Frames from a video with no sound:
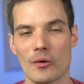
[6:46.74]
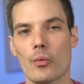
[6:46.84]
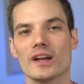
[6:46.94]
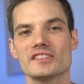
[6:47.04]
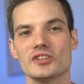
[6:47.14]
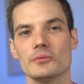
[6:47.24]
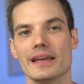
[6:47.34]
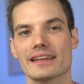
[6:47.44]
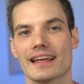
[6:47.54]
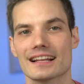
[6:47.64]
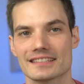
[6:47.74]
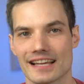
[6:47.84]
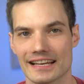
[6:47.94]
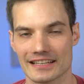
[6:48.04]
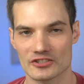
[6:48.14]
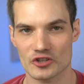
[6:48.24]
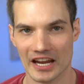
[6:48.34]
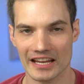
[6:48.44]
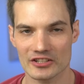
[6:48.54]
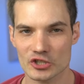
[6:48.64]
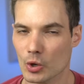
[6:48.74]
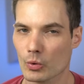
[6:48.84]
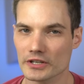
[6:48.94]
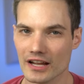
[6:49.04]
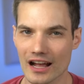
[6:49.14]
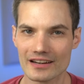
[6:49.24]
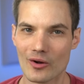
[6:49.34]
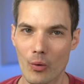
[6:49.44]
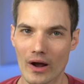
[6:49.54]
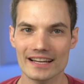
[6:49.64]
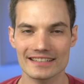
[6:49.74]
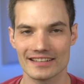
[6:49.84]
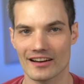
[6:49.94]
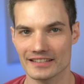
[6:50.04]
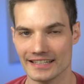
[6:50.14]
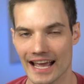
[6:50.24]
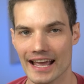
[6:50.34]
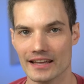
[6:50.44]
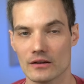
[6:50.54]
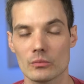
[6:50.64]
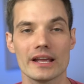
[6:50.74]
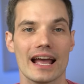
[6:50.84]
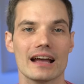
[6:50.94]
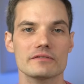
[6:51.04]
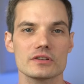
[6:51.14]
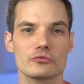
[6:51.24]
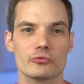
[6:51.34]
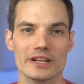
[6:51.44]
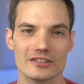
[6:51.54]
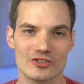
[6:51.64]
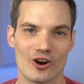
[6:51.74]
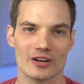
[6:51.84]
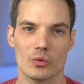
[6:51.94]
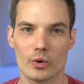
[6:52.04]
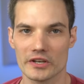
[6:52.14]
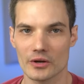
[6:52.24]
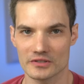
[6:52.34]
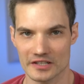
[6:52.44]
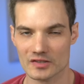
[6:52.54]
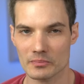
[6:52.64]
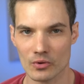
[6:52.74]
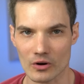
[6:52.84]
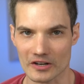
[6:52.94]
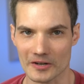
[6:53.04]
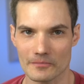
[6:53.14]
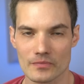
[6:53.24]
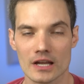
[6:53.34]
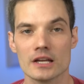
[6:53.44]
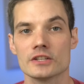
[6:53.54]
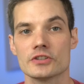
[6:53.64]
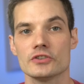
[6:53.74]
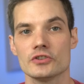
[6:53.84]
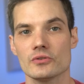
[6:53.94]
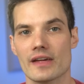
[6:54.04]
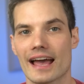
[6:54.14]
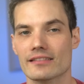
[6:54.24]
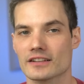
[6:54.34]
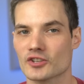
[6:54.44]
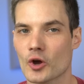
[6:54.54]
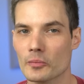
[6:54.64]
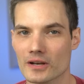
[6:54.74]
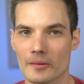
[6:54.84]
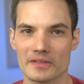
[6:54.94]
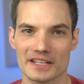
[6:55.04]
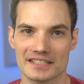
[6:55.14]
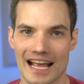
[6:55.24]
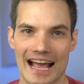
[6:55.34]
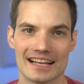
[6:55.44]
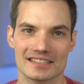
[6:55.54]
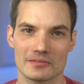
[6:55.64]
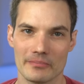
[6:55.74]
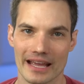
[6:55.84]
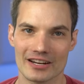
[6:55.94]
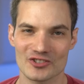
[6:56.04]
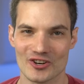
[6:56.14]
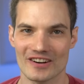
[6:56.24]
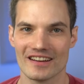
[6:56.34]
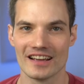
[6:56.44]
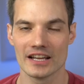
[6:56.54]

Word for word: Once you make that settings change, we're not quite done yet. We have to restart Windows Explorer. To do that, let's open up the Task Manager.